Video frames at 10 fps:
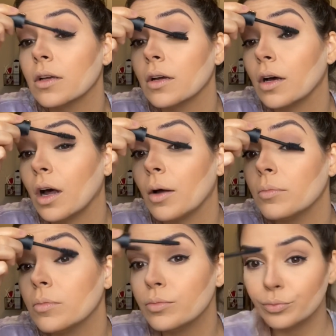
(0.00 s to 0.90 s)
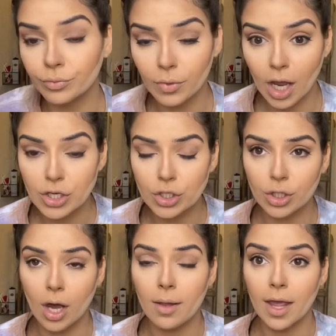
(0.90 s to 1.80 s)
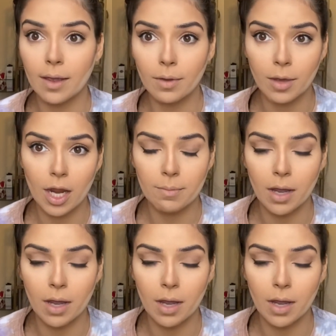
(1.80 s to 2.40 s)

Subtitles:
I just thought like getting